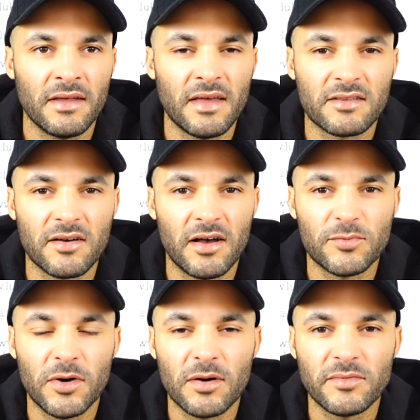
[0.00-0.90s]
Yes guys,
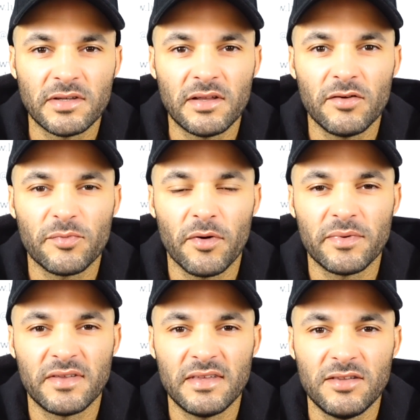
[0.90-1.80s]
welcome to the Luke's
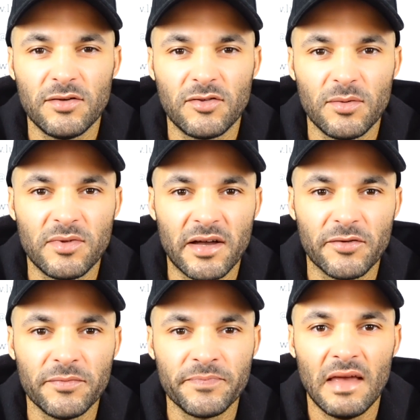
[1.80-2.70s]
Properties YouTube
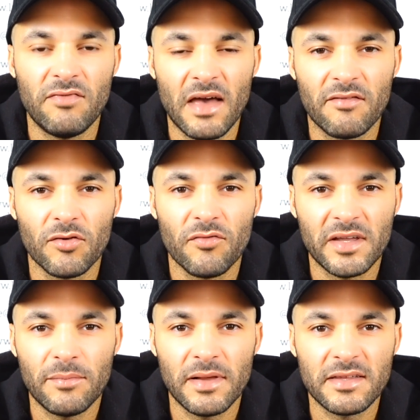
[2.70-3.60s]
channel. If you haven't
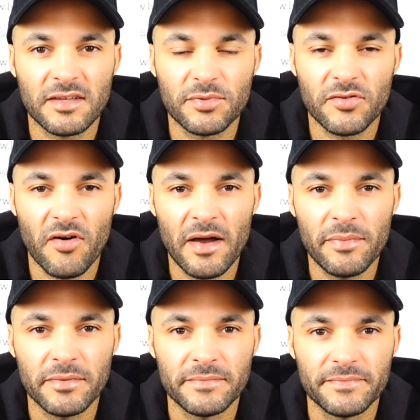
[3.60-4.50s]
already, please
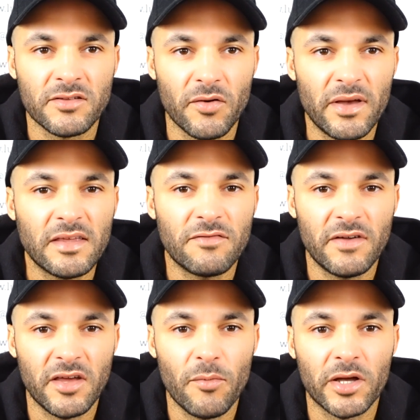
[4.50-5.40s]
subscribe. So in this
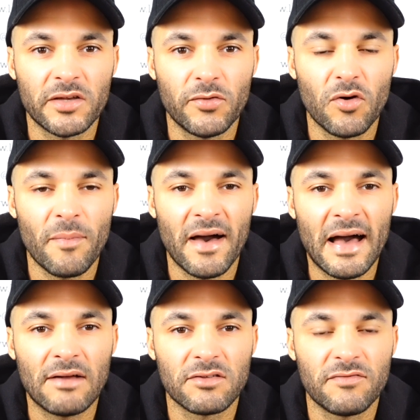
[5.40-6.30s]
video, we're going to talk about
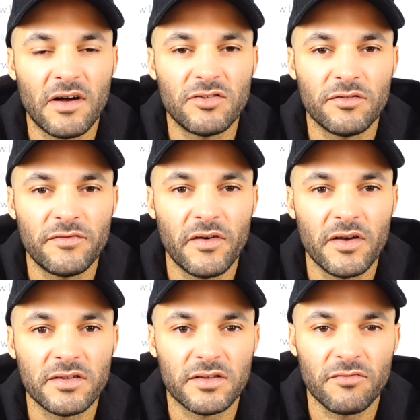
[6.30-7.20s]
how to find your
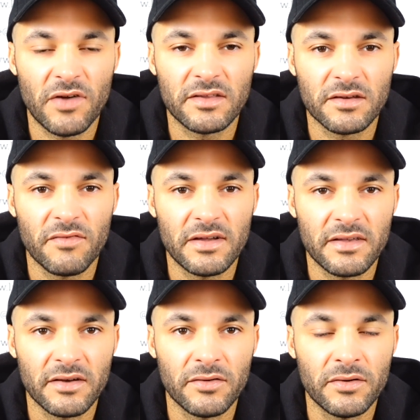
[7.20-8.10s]
first rent-to-rent
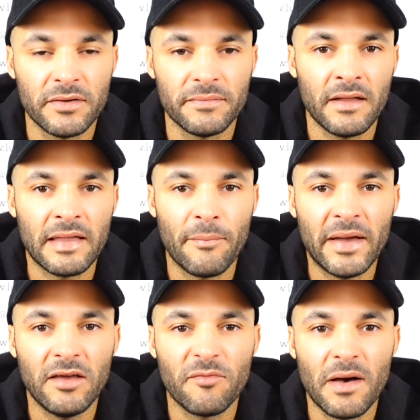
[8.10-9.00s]
deal. Now,
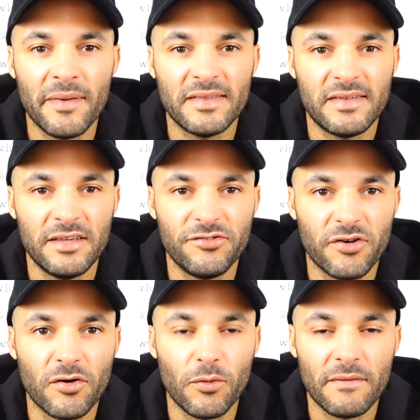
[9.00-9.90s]
many of my mentees
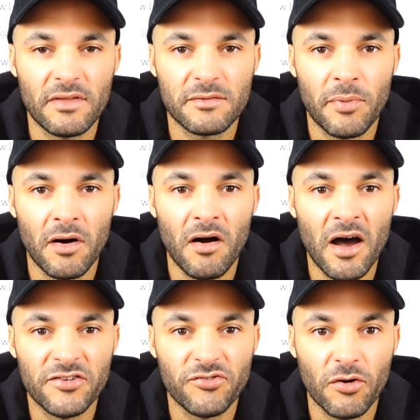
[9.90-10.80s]
struggle with this part.
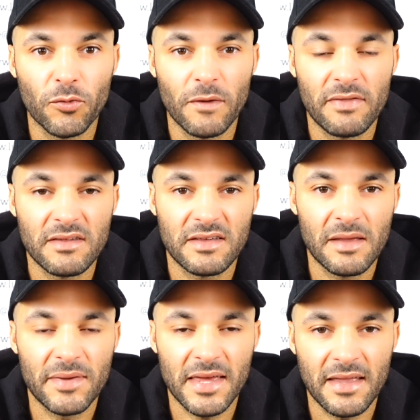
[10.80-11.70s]
I struggled with this in the
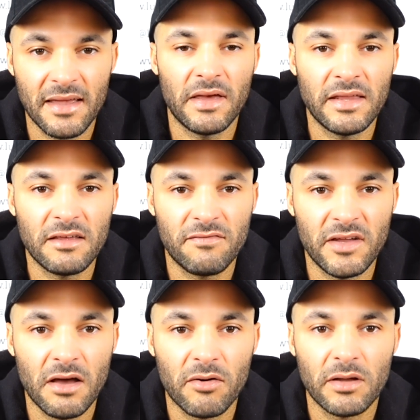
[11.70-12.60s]
beginning. In this
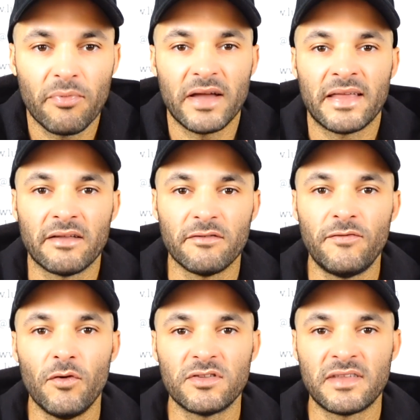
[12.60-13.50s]
video, I'm going to break down the
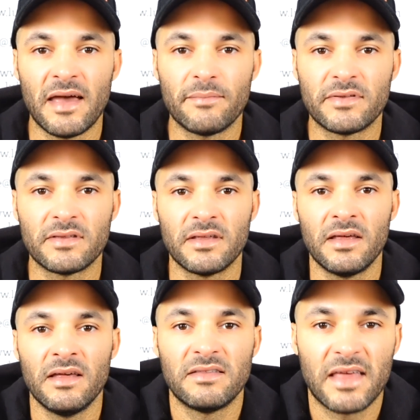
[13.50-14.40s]
4 steps
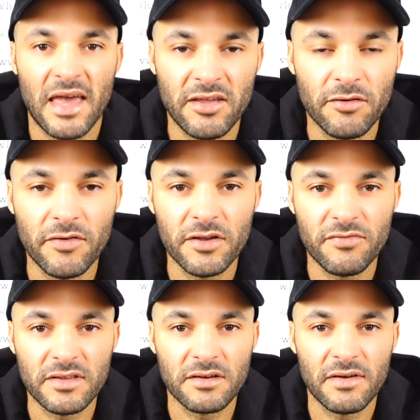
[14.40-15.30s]
to getting your first
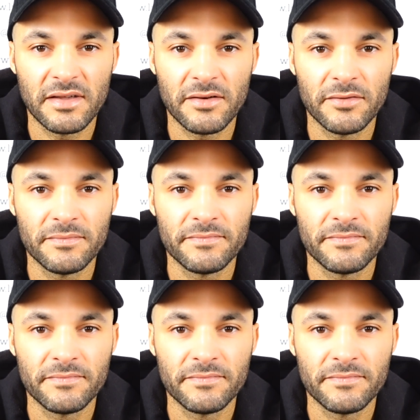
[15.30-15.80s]
rent-to-rent deal.